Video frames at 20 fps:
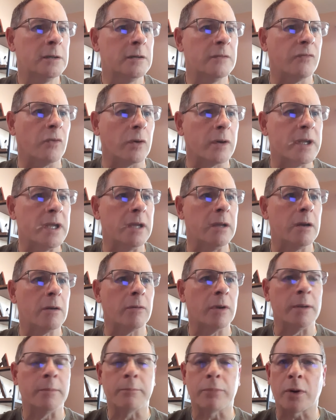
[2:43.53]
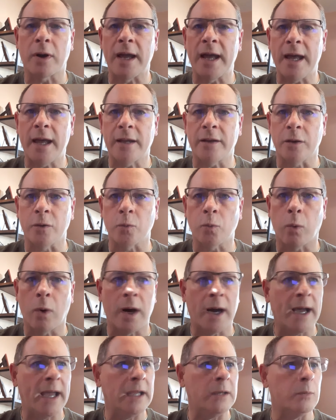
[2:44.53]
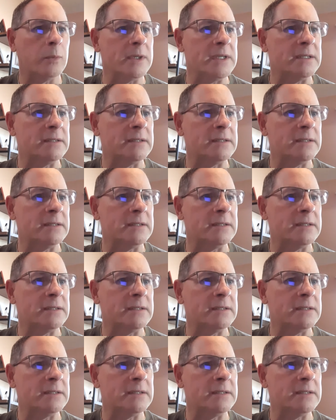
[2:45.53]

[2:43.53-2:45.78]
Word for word: for here in bread and wine we